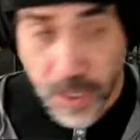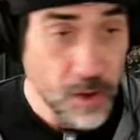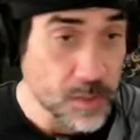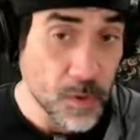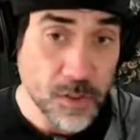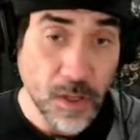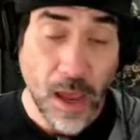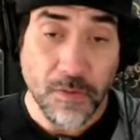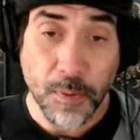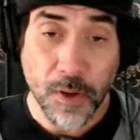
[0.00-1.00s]
I was supposed to
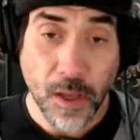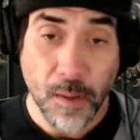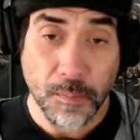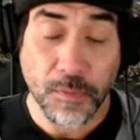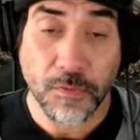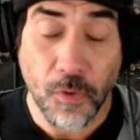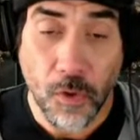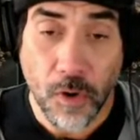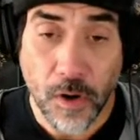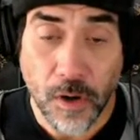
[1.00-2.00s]
have the book up
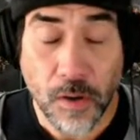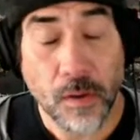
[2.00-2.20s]
for